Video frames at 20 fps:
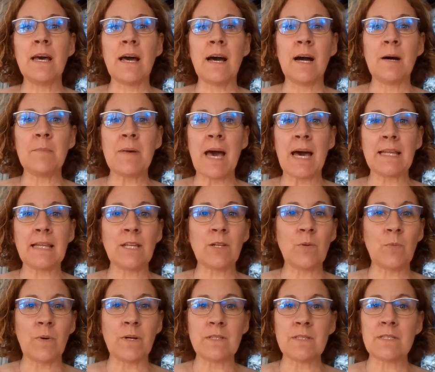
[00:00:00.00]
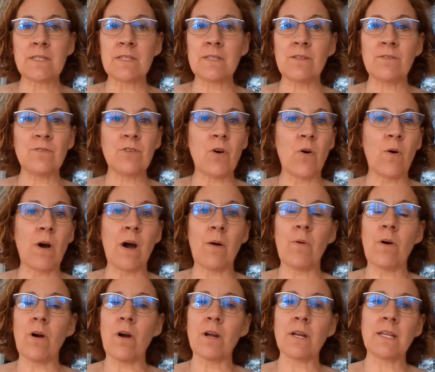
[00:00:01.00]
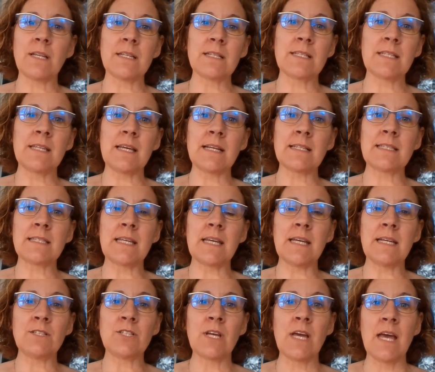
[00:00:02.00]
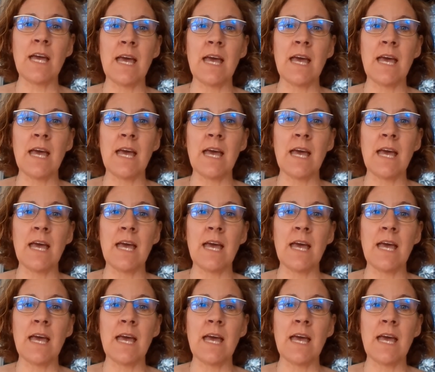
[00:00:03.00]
had little ones, you know how hard it is in that stage.